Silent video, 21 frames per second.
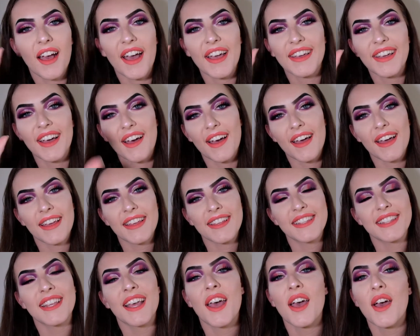Hi
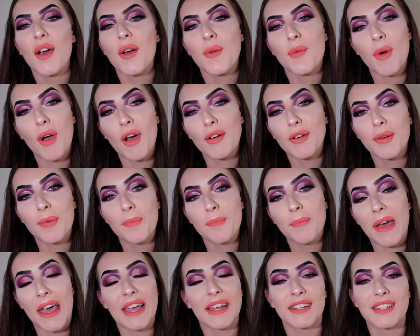guys,
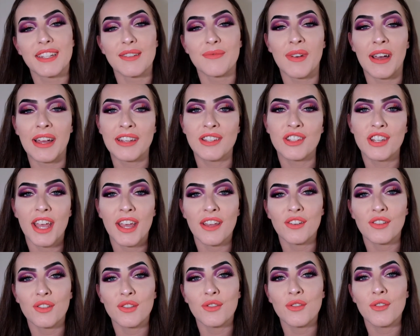welcome back to my
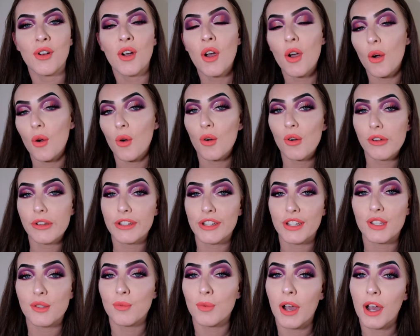channel, or
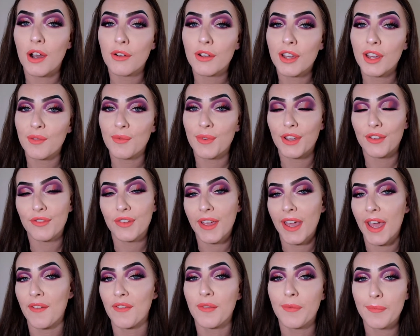just welcome if
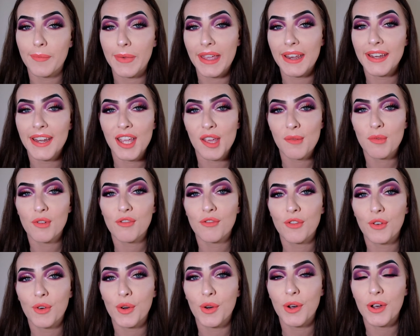you haven't been here
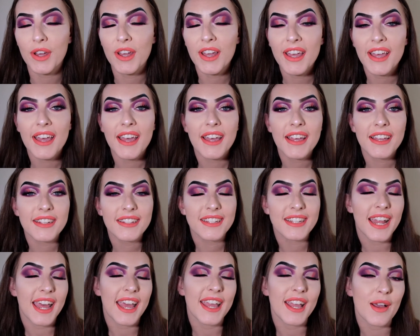before.
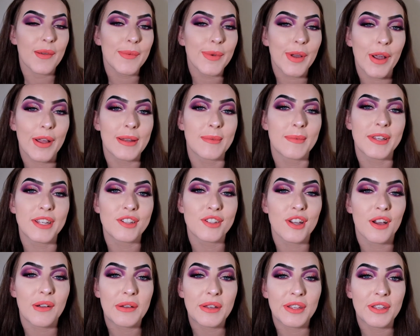Today I'm going to be
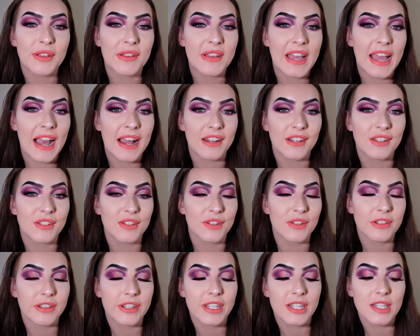showing you how to
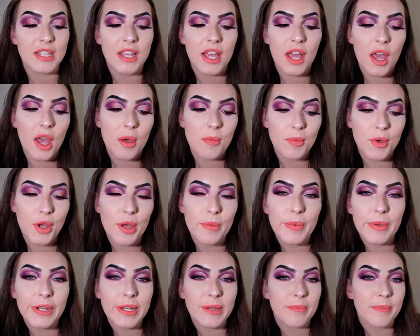do this
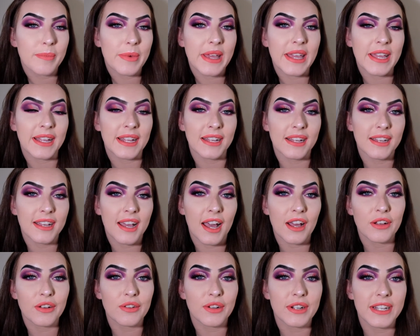purple and pink
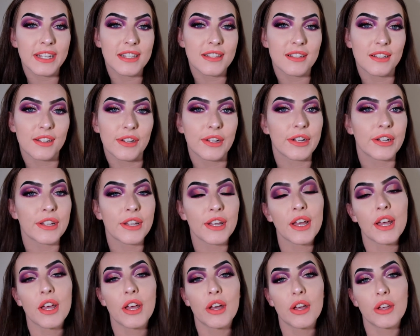cut crease look
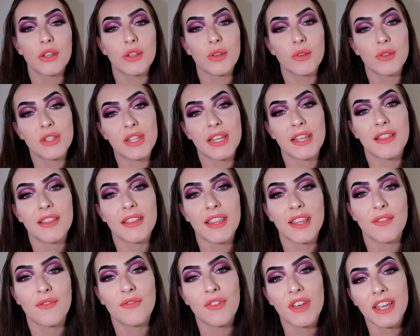using
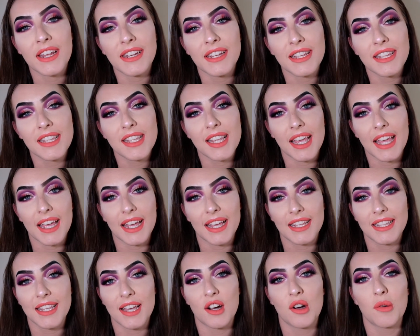the Venus
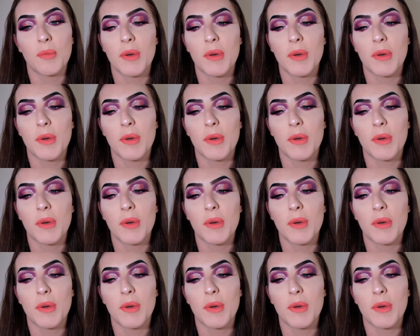XL